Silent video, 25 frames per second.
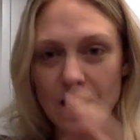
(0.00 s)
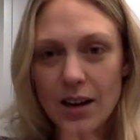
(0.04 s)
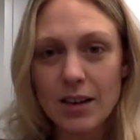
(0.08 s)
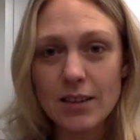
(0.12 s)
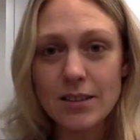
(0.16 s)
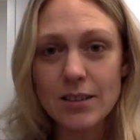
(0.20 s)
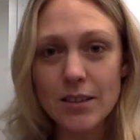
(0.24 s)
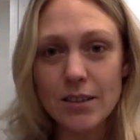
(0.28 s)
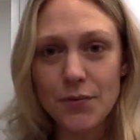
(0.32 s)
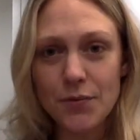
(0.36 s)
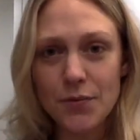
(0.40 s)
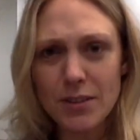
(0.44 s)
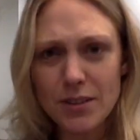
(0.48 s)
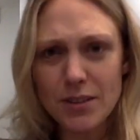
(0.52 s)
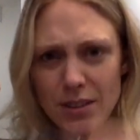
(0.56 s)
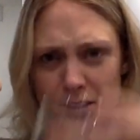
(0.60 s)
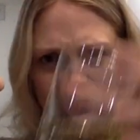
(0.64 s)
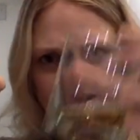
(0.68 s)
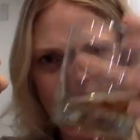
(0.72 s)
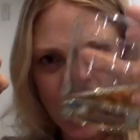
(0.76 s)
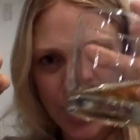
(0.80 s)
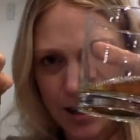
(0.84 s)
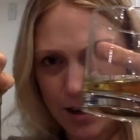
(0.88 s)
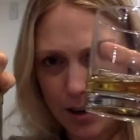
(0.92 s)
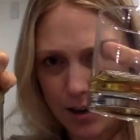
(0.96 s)
a
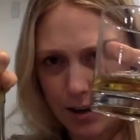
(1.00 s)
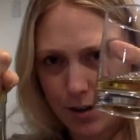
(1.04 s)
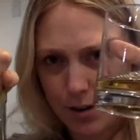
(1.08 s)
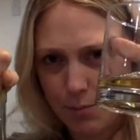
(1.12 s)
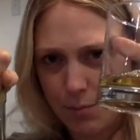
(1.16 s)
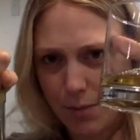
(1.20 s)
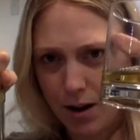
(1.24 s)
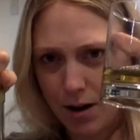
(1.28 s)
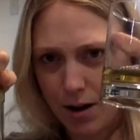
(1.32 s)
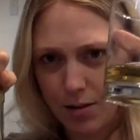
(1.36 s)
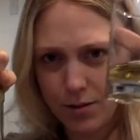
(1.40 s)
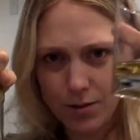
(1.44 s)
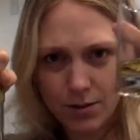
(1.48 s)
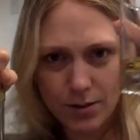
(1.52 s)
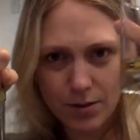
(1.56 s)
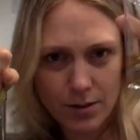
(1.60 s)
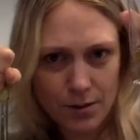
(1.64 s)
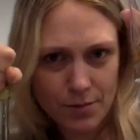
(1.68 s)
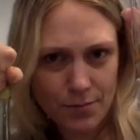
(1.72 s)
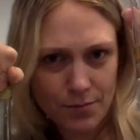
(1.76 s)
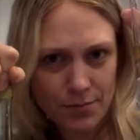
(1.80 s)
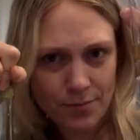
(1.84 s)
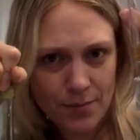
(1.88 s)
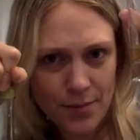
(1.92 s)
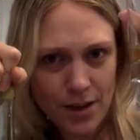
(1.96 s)
sophisticated amount
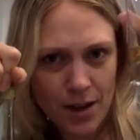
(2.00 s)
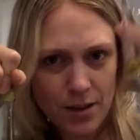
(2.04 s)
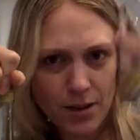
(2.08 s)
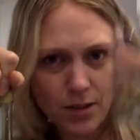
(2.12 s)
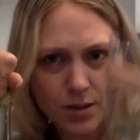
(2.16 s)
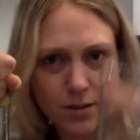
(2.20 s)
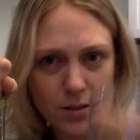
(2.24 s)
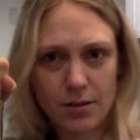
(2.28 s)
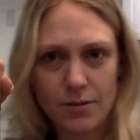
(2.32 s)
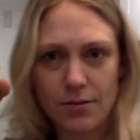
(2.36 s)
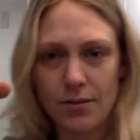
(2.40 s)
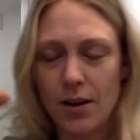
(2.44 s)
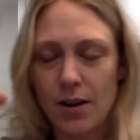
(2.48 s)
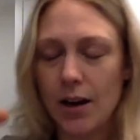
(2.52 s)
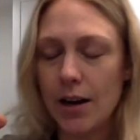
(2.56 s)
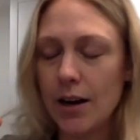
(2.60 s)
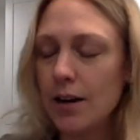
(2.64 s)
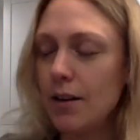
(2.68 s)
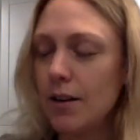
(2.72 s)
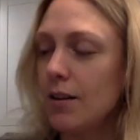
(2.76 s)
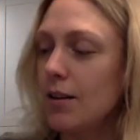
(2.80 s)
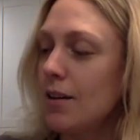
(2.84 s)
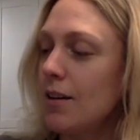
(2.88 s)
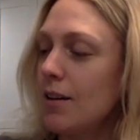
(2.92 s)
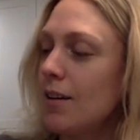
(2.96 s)
that looks
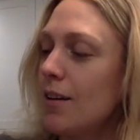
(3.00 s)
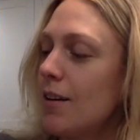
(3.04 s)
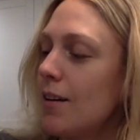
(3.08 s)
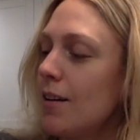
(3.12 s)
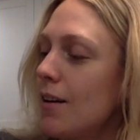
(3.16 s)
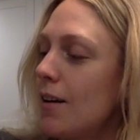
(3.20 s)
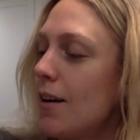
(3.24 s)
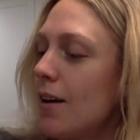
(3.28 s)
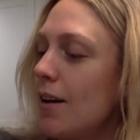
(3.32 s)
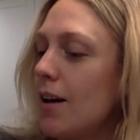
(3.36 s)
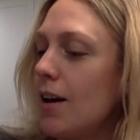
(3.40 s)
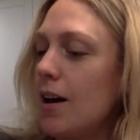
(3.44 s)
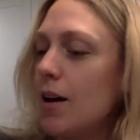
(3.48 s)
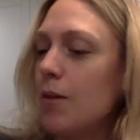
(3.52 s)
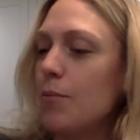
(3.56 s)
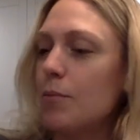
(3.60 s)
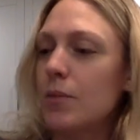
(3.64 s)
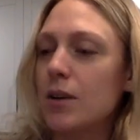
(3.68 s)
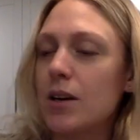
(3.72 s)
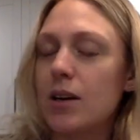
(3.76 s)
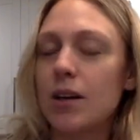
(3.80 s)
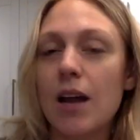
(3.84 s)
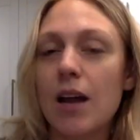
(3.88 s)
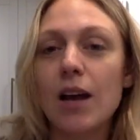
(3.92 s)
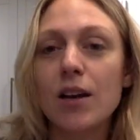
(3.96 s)
fine um,
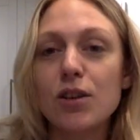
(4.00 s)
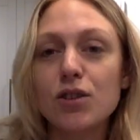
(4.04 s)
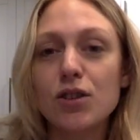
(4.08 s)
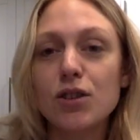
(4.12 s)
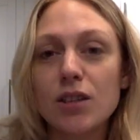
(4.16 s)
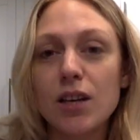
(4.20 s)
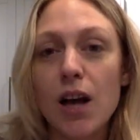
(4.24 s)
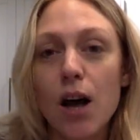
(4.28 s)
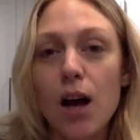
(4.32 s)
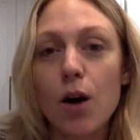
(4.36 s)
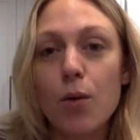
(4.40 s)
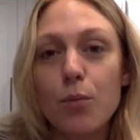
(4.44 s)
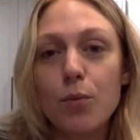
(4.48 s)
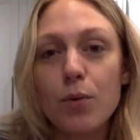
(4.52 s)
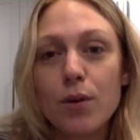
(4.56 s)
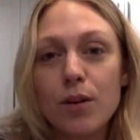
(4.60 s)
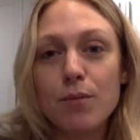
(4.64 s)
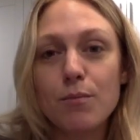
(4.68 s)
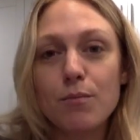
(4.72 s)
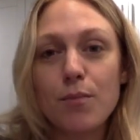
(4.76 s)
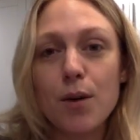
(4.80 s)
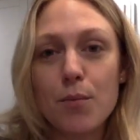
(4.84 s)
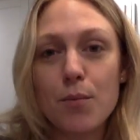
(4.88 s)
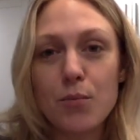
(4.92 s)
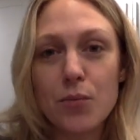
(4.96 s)
can actually help with
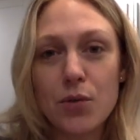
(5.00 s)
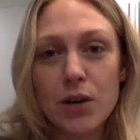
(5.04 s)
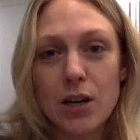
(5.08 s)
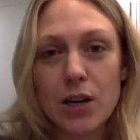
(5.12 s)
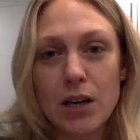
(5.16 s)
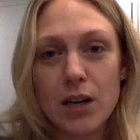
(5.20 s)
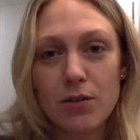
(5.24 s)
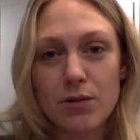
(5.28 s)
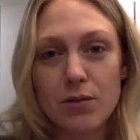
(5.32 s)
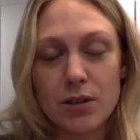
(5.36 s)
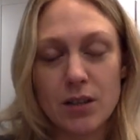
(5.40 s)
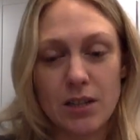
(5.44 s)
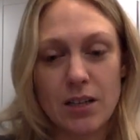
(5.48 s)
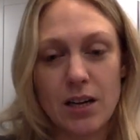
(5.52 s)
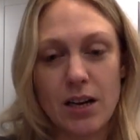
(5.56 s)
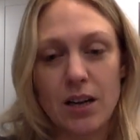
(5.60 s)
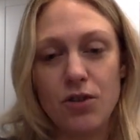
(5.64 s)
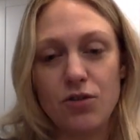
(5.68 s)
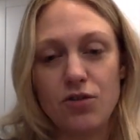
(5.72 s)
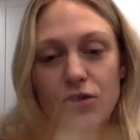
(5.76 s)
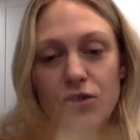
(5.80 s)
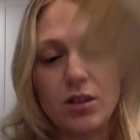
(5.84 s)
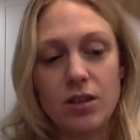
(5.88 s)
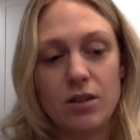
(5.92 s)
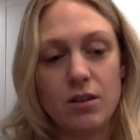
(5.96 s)
memory
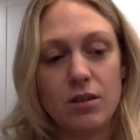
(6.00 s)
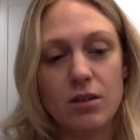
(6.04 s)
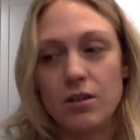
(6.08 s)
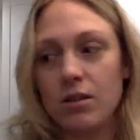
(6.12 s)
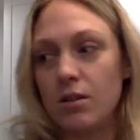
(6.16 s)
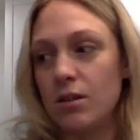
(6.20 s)
retention.